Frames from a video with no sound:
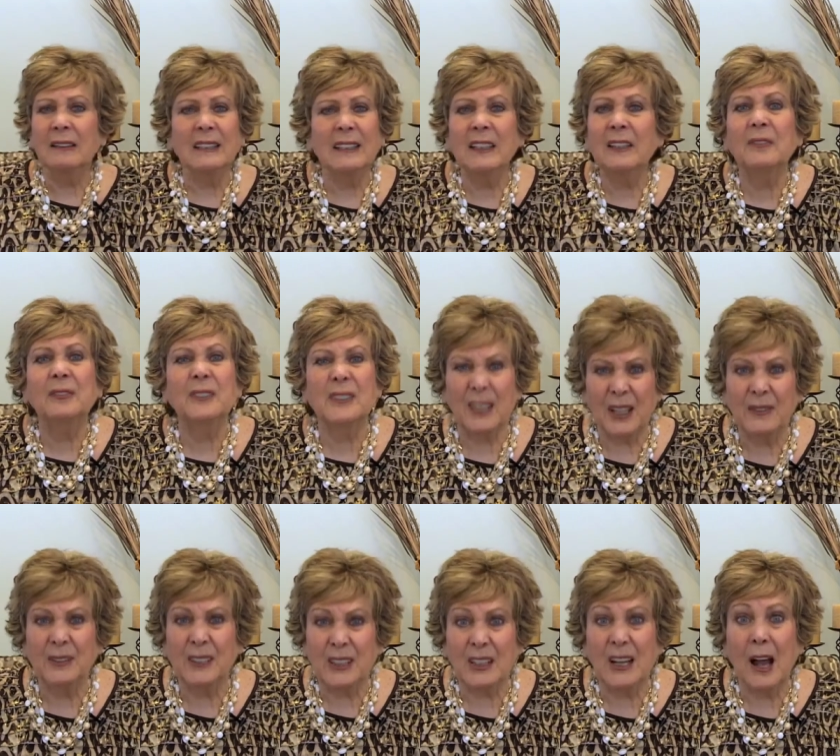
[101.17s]
Gifts have
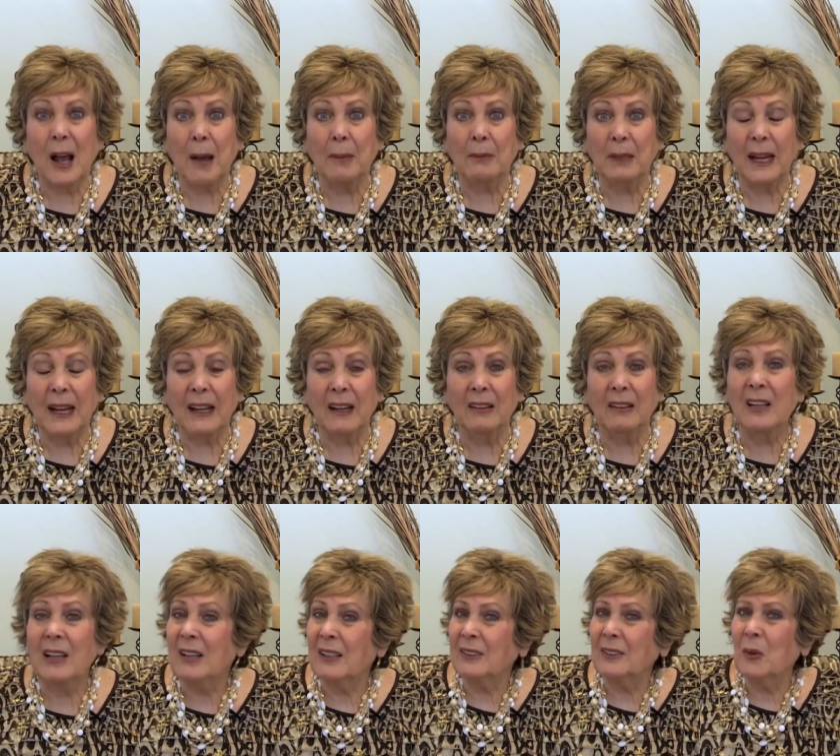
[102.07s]
stopped now.
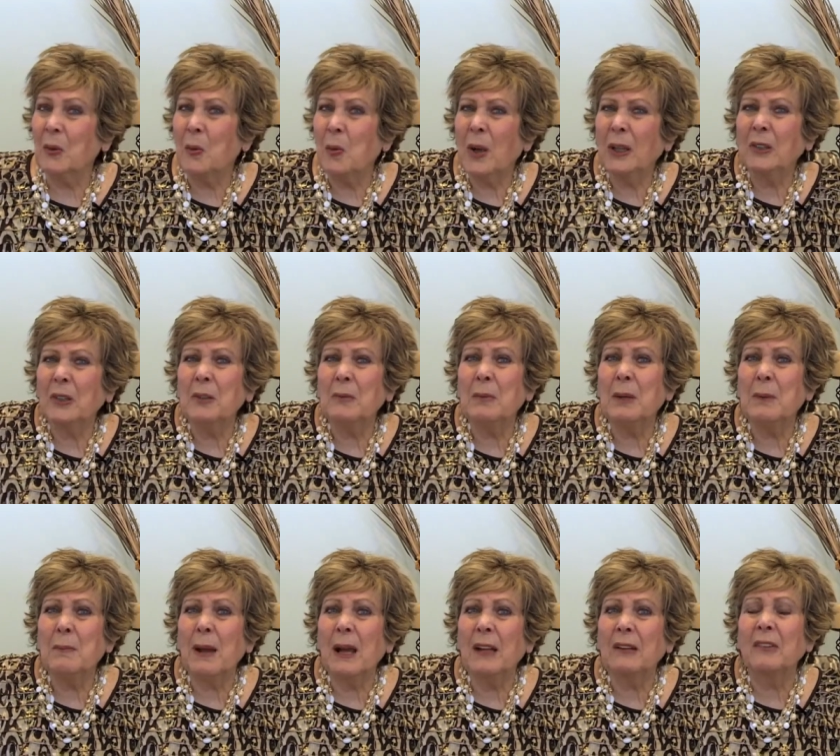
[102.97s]
So what could be
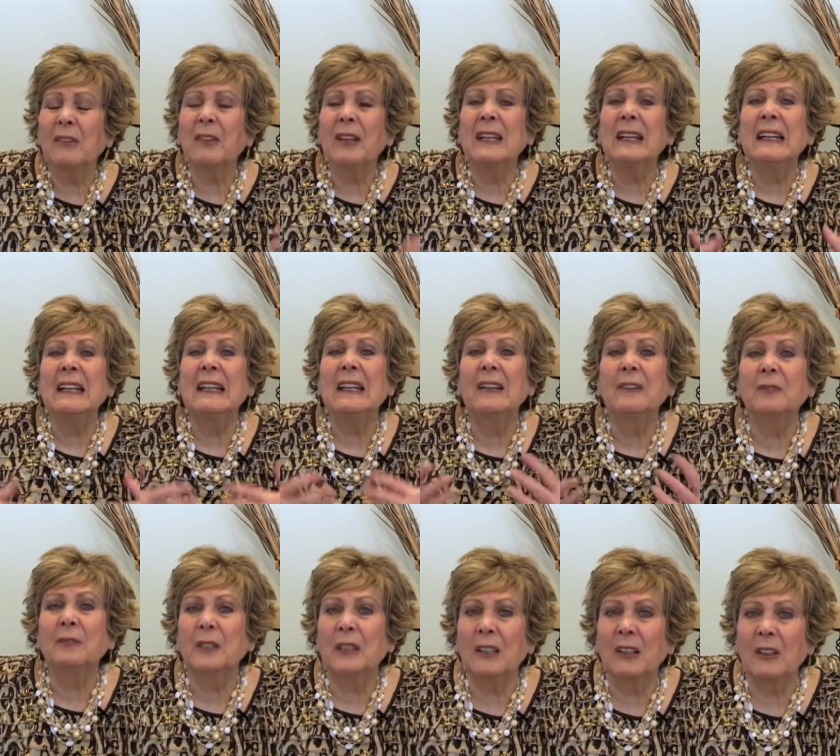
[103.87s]
better than
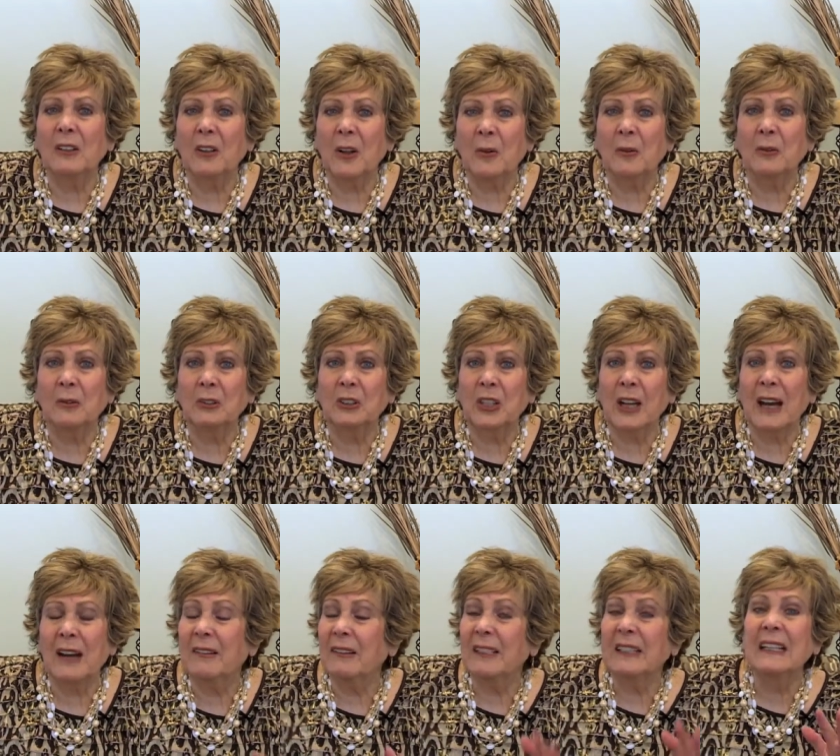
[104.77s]
gifting a local
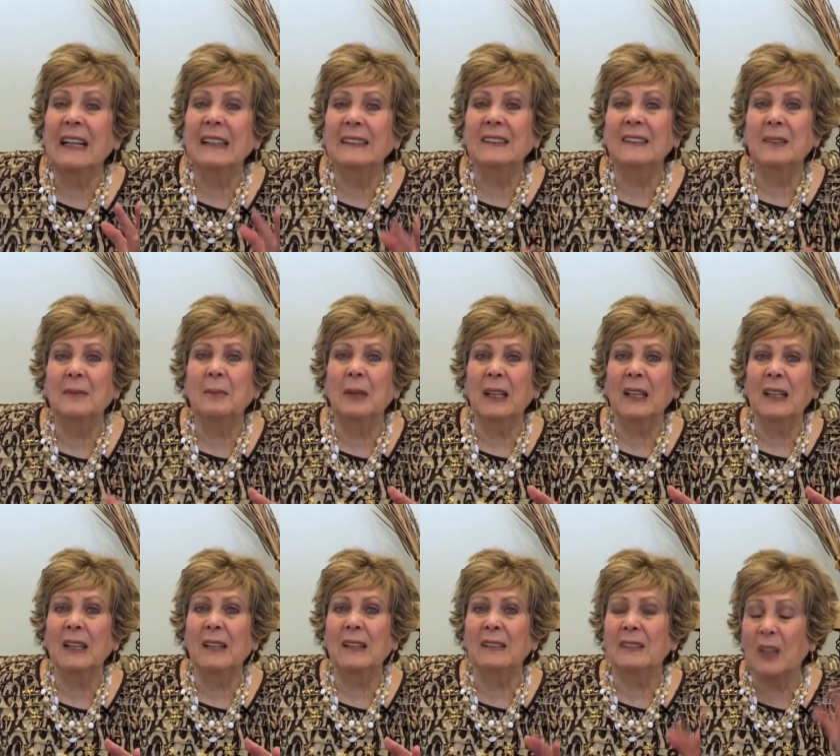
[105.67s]
charity and some
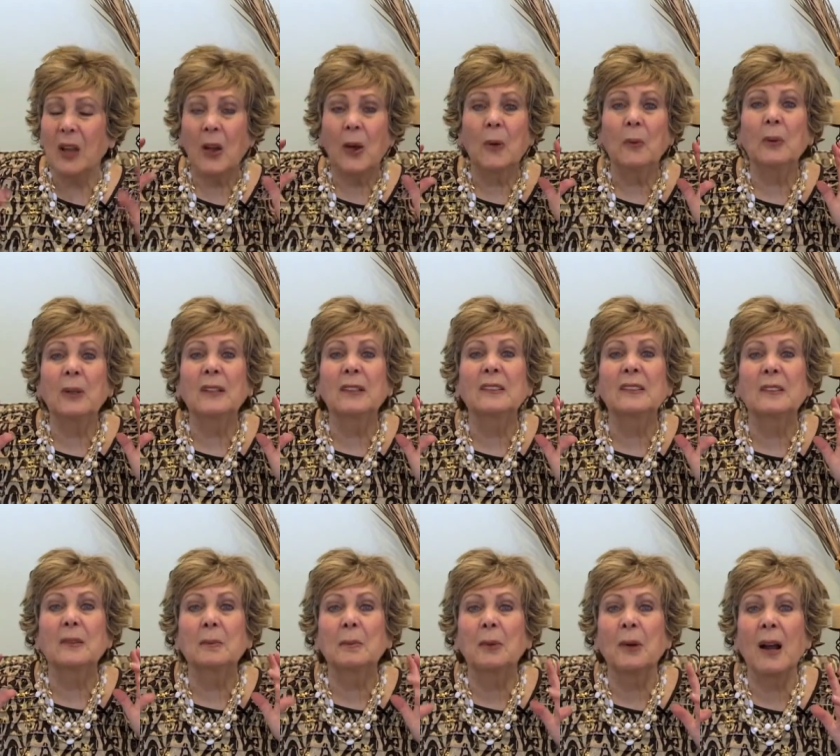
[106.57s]
kids with a
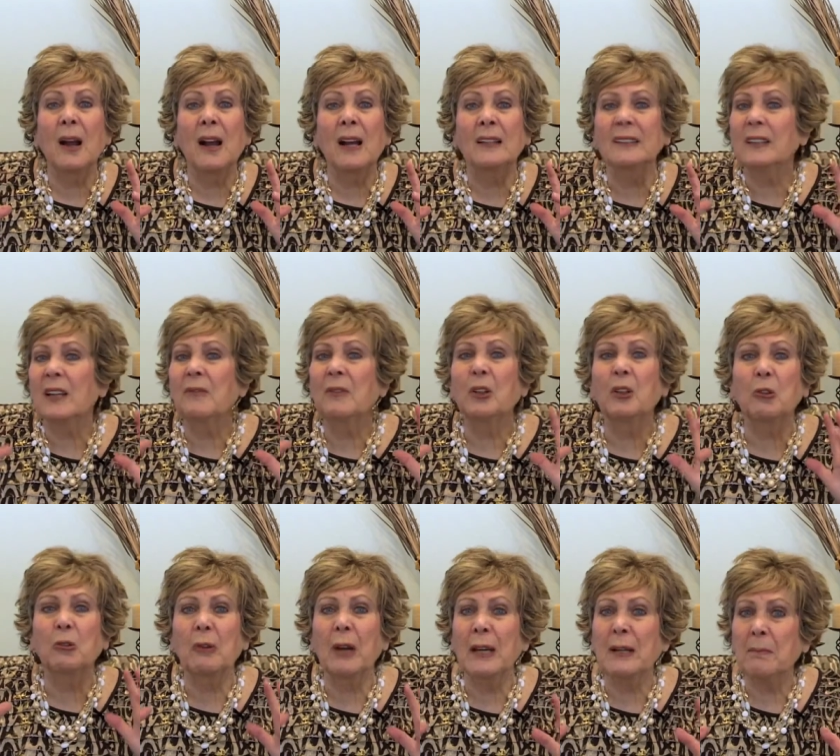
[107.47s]
surprise of a
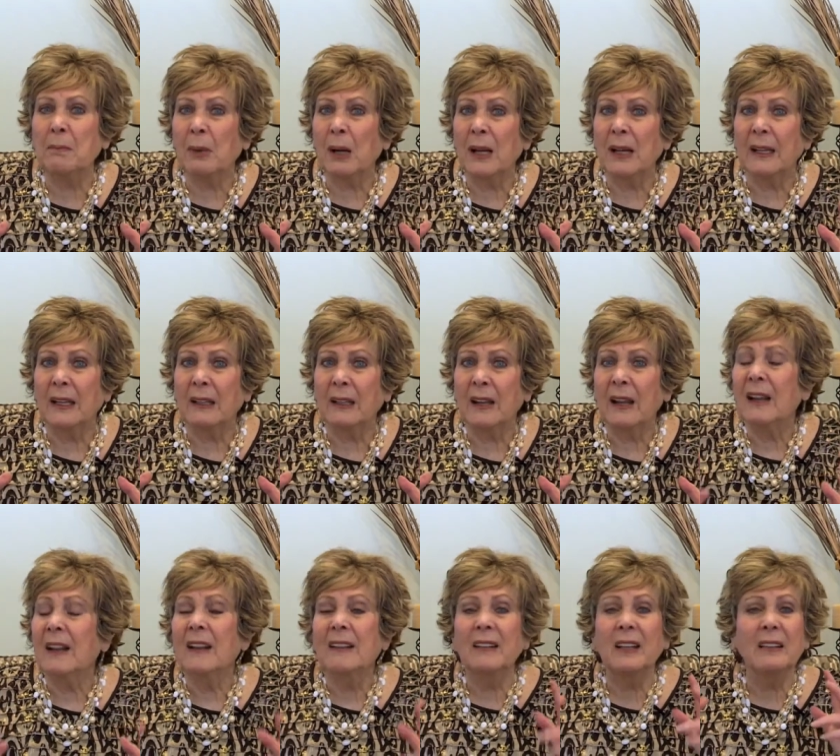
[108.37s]
great bike
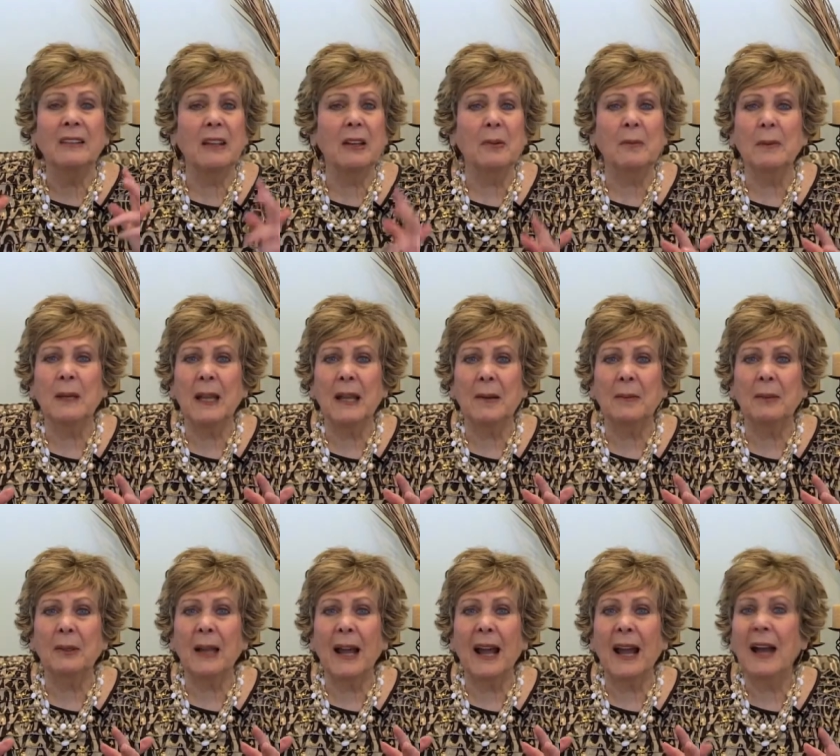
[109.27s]
that they'll be able
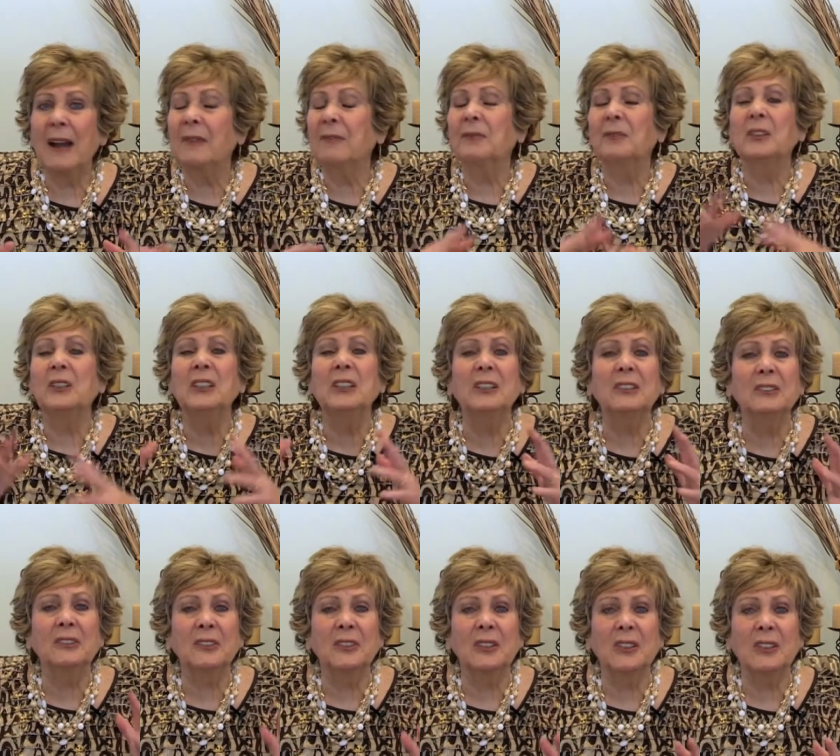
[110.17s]
to have for
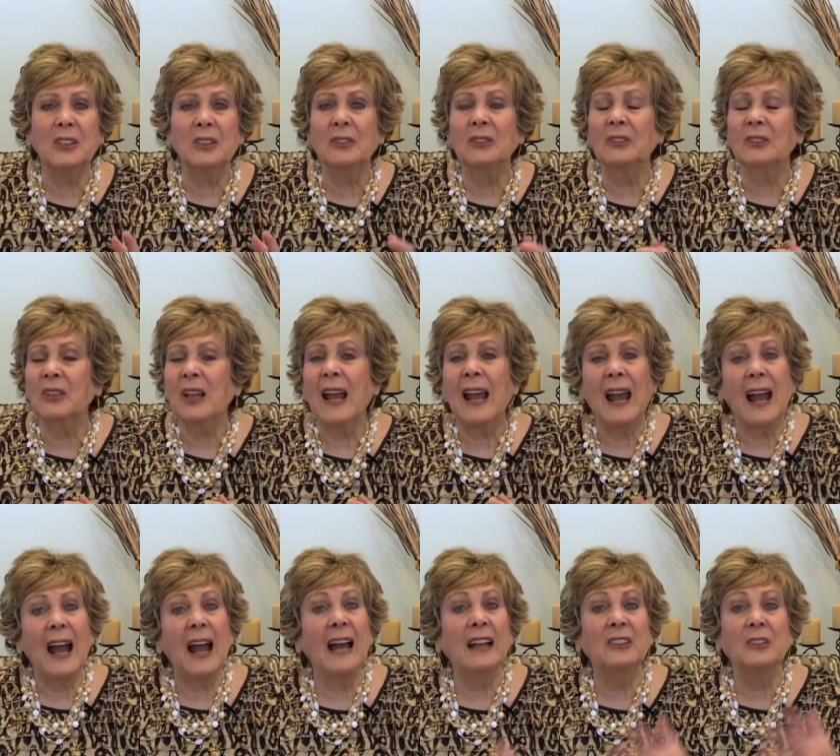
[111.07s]
years and years,
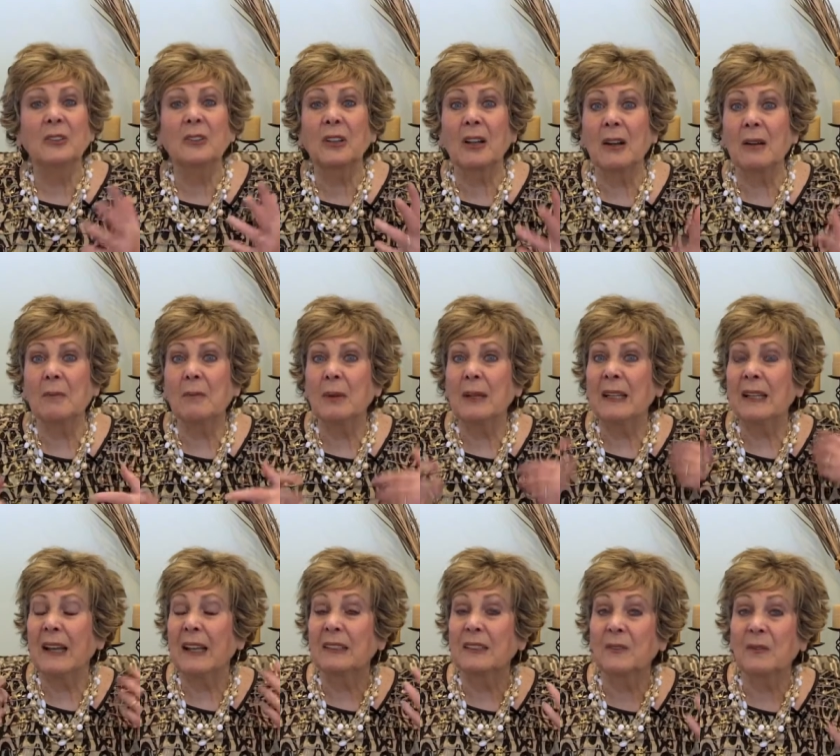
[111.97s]
and your company
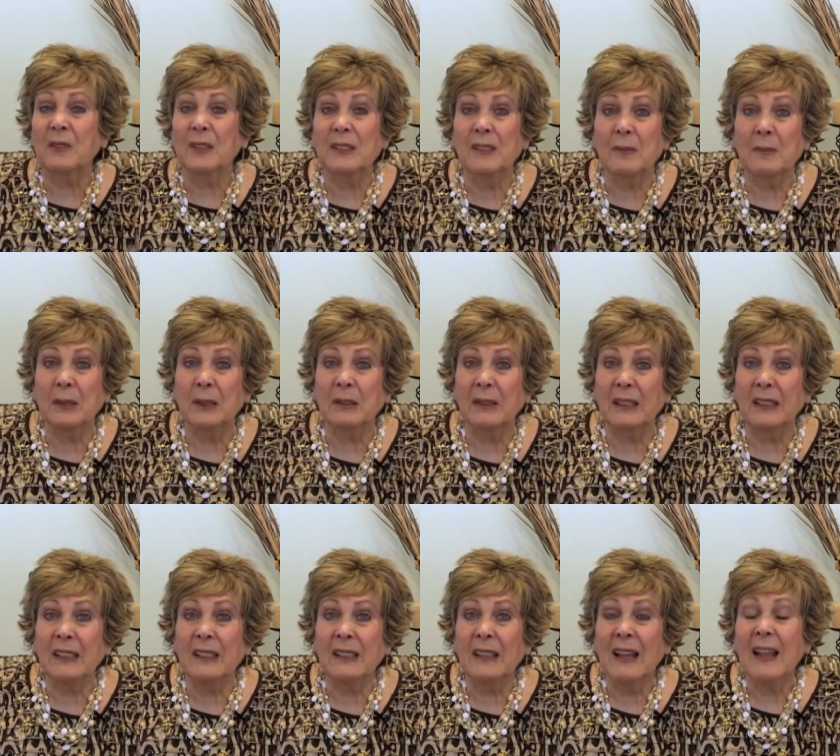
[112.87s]
gets
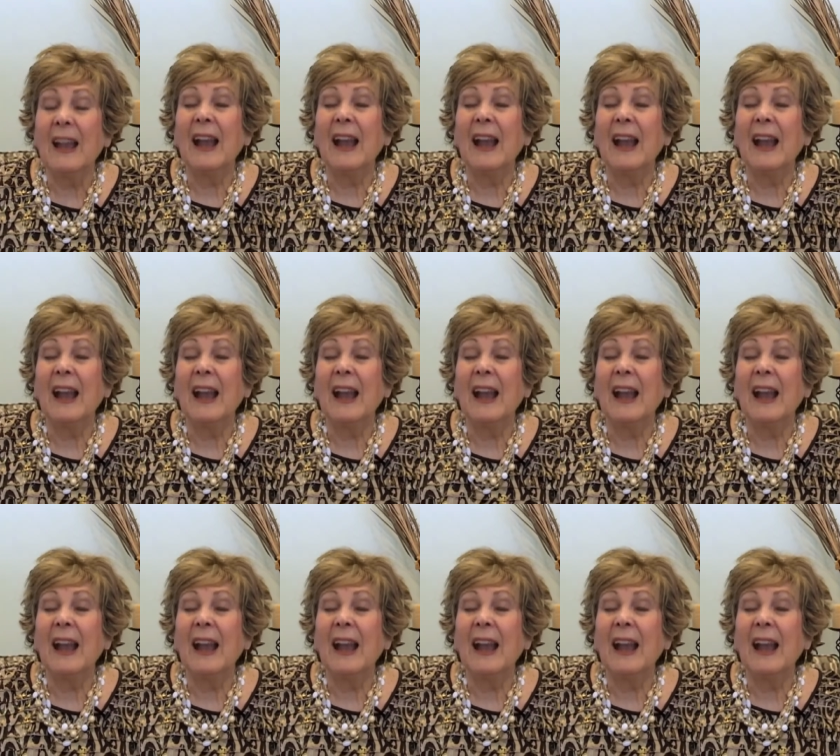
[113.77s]
visibility,